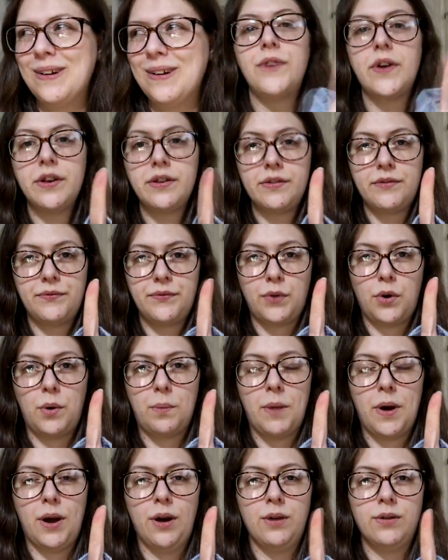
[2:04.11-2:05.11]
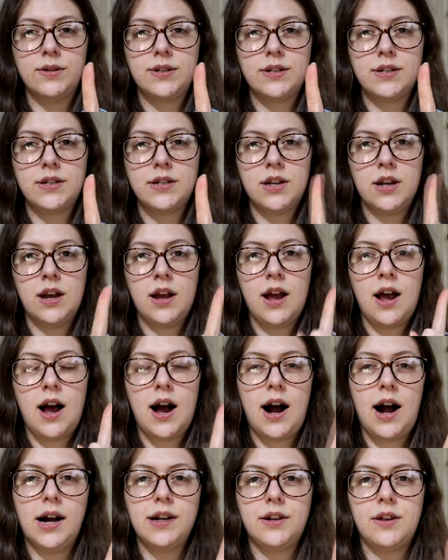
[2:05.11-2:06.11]
First and foremost,
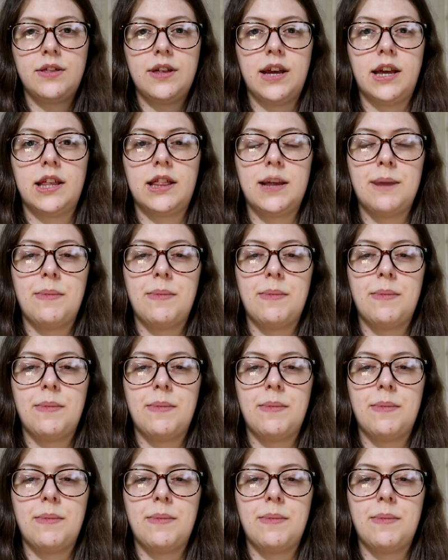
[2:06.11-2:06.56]
I don't think